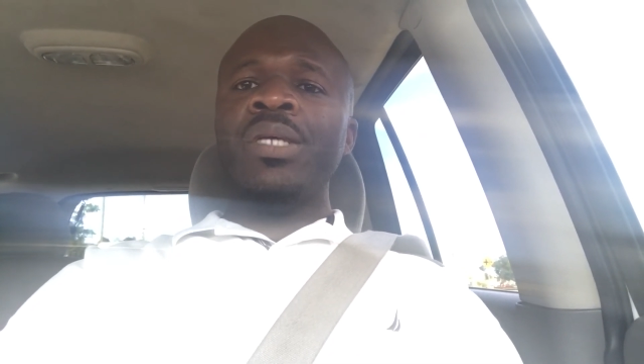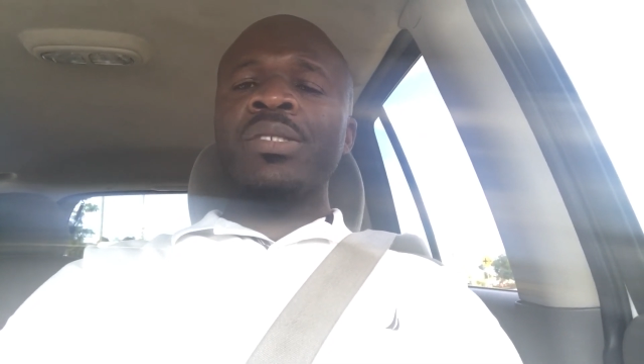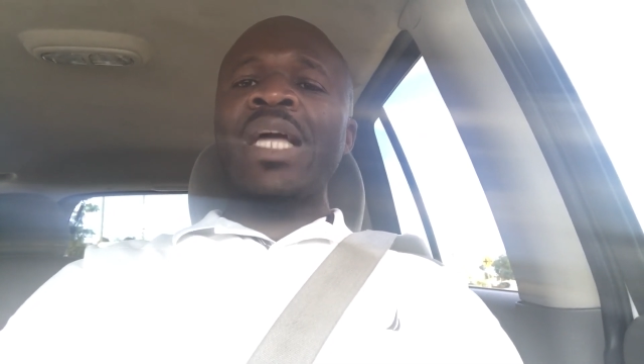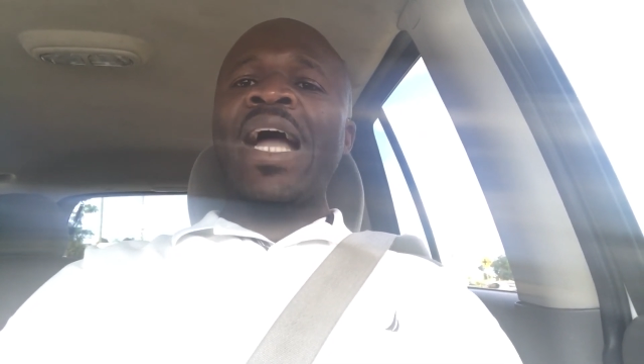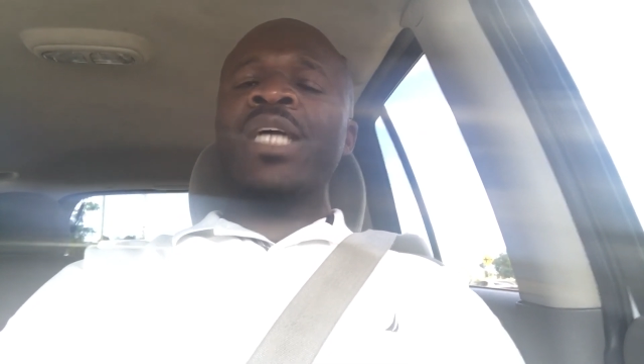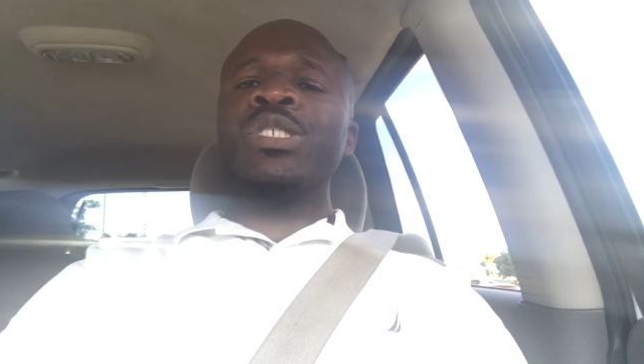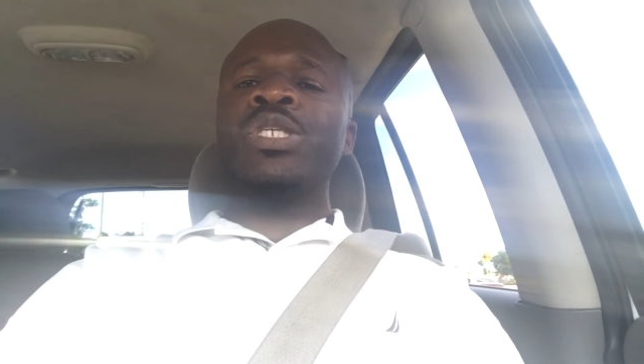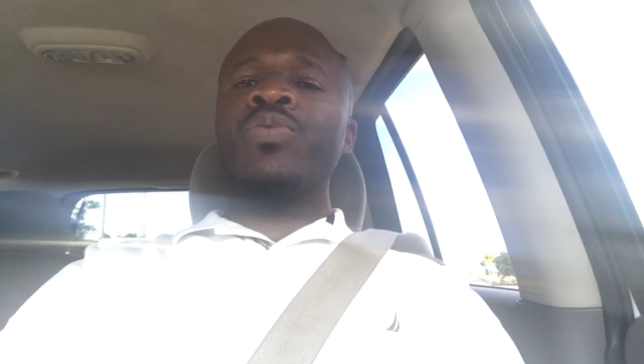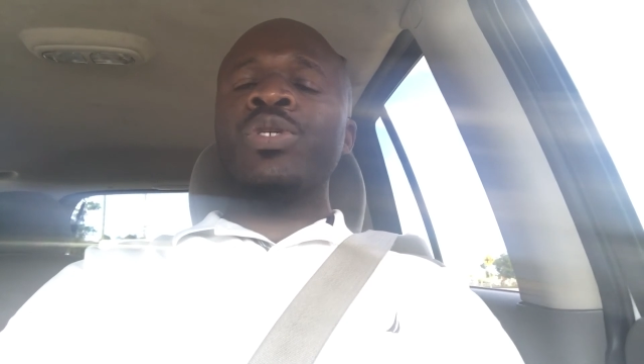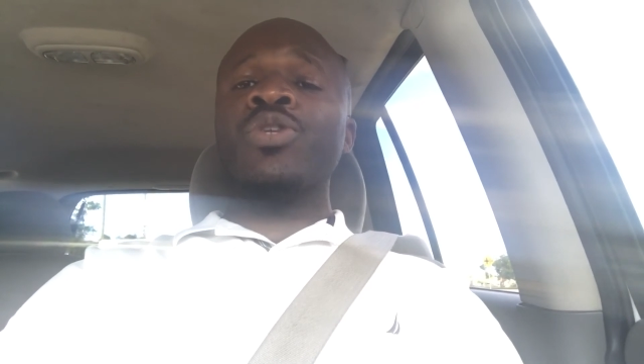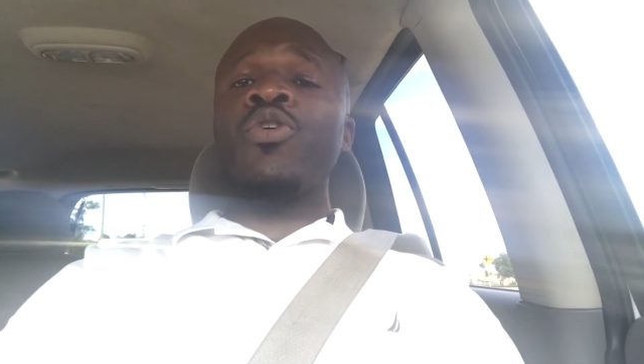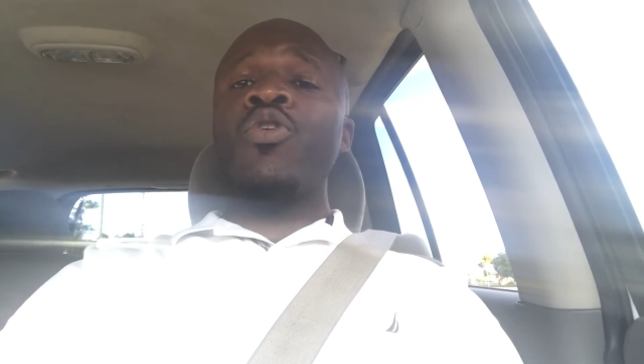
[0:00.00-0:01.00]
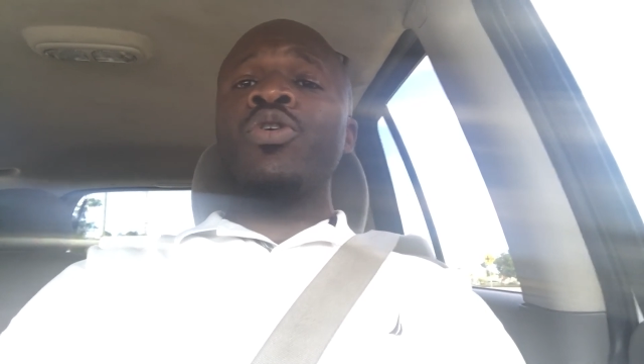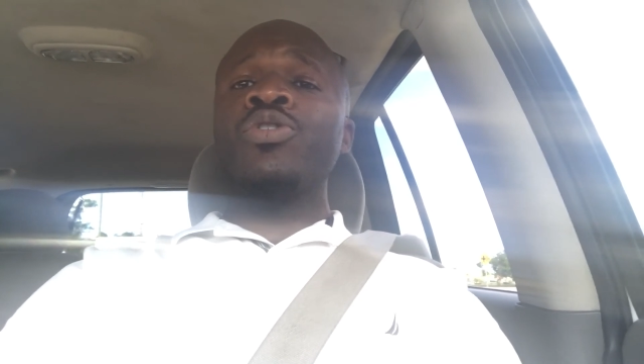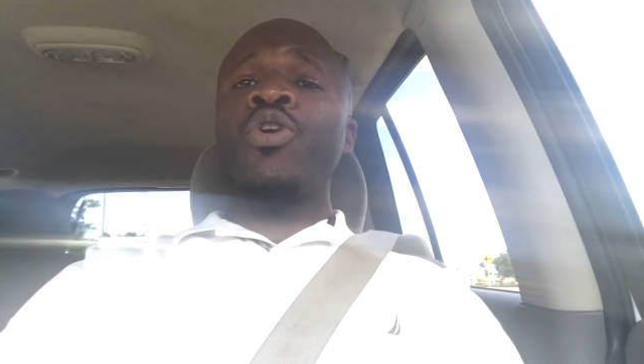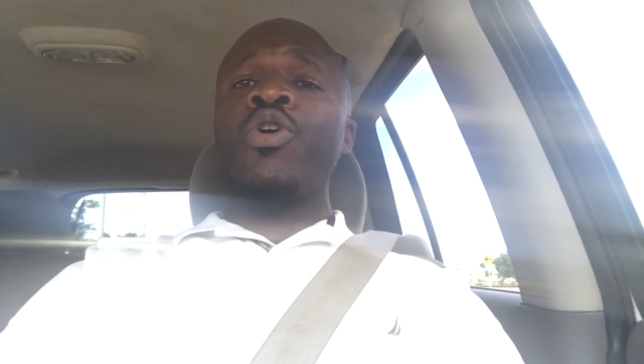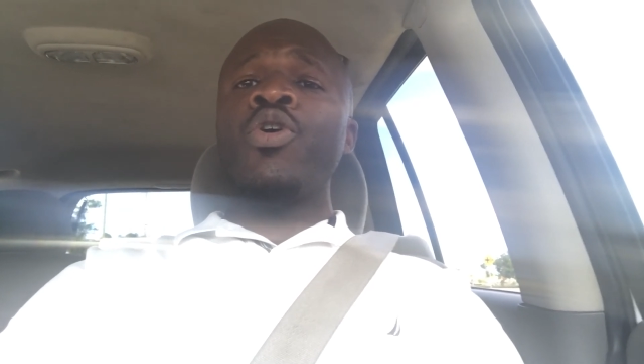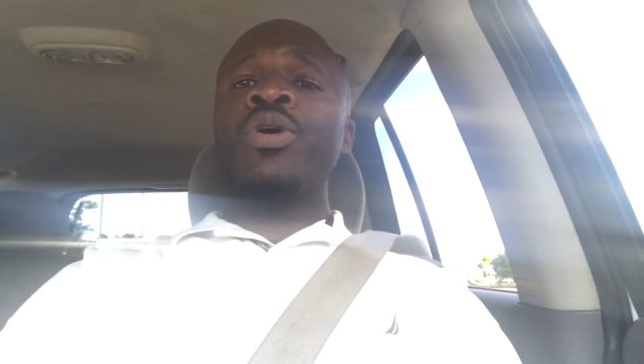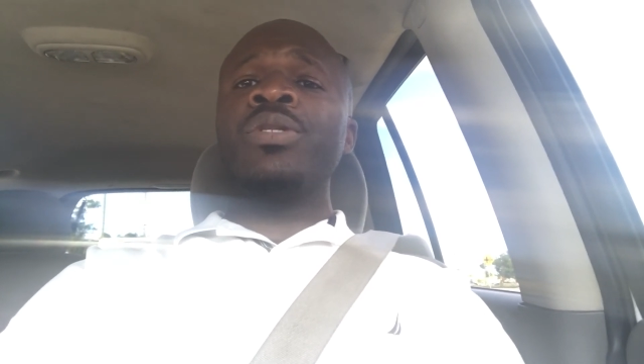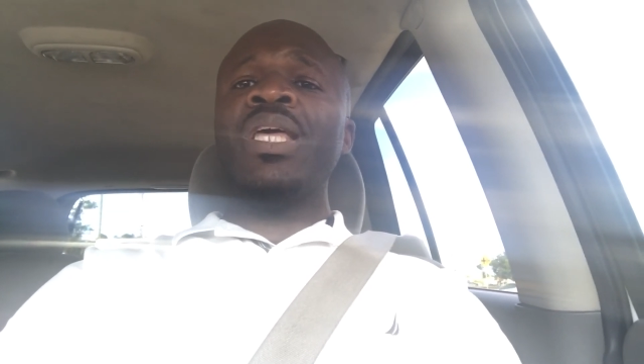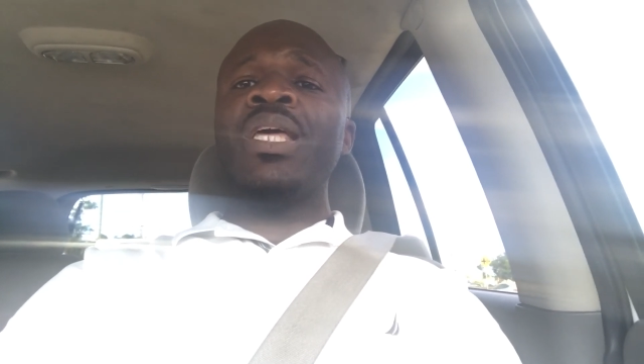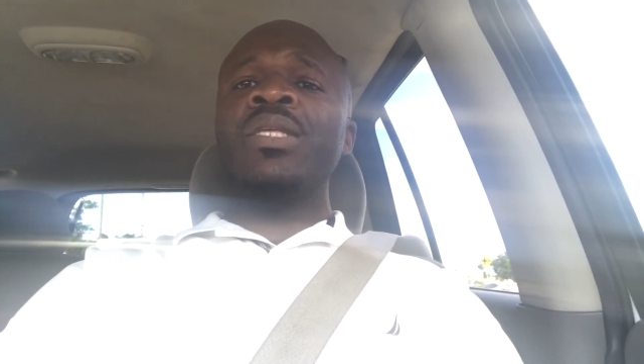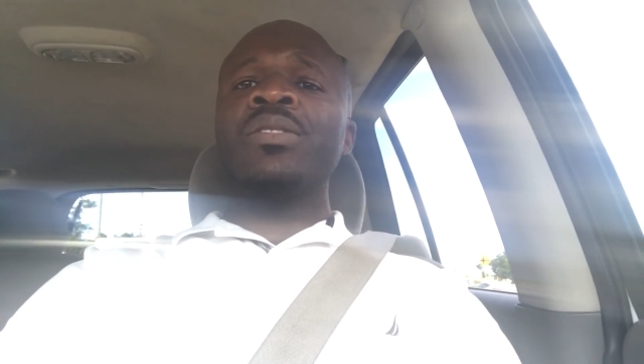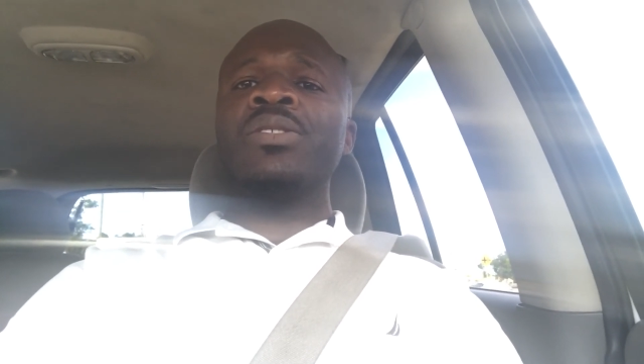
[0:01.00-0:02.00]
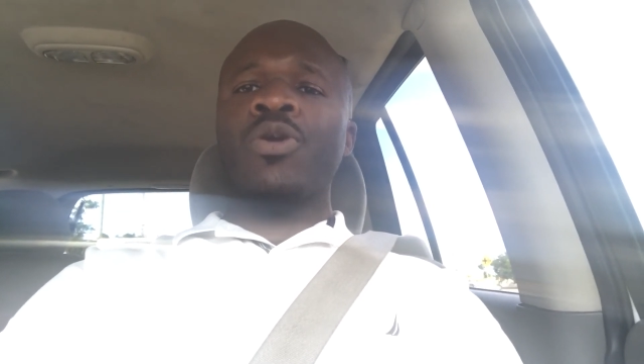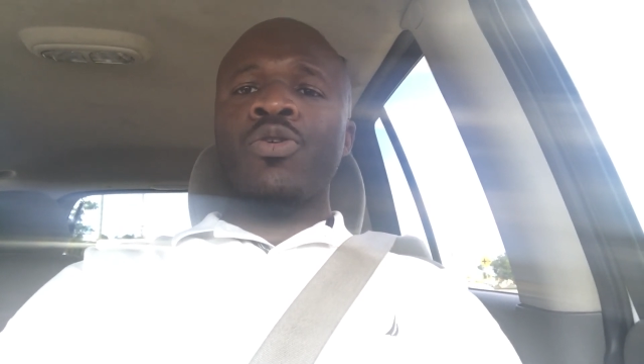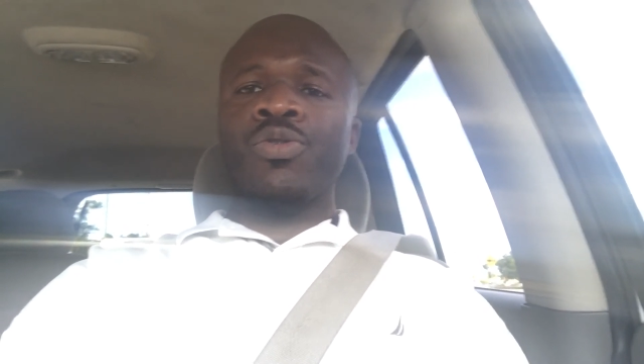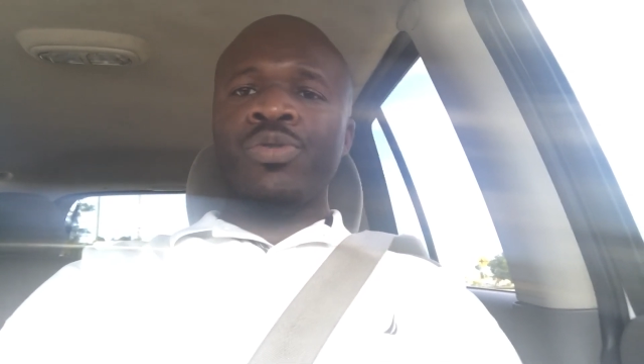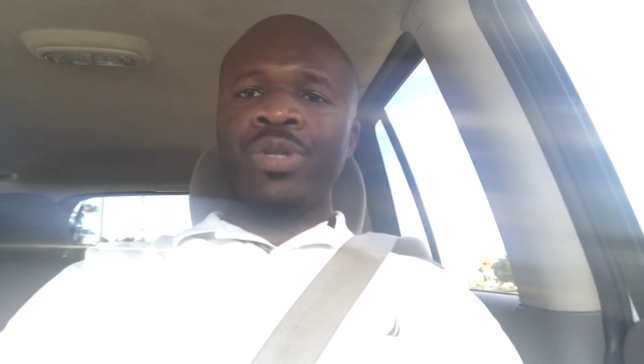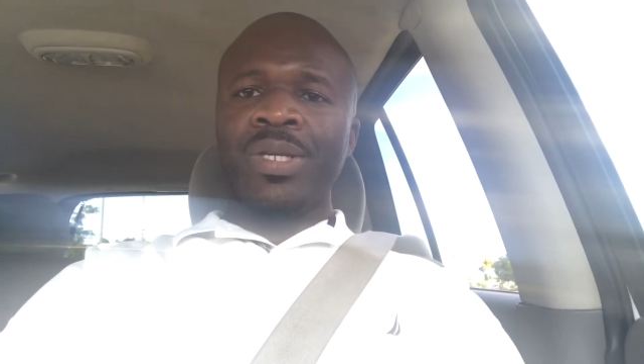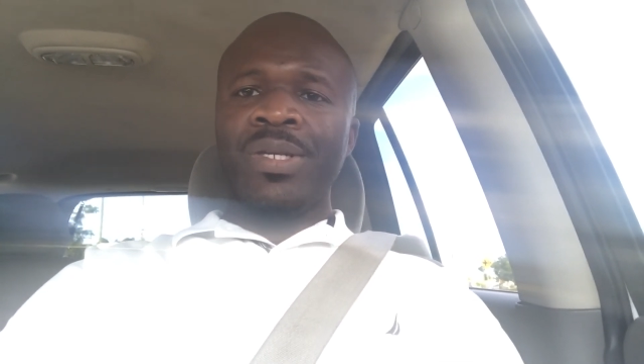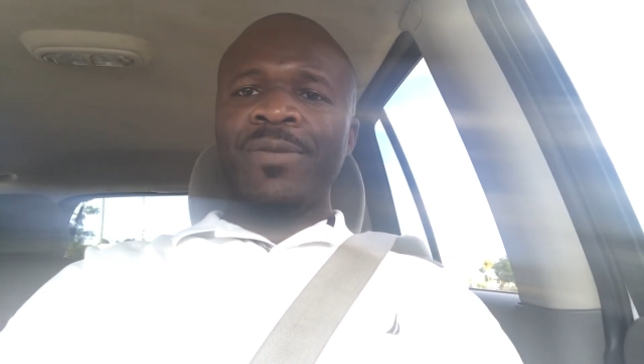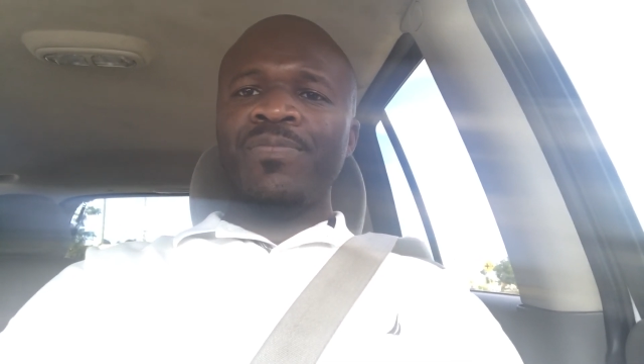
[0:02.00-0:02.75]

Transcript: is actually what's going on internally.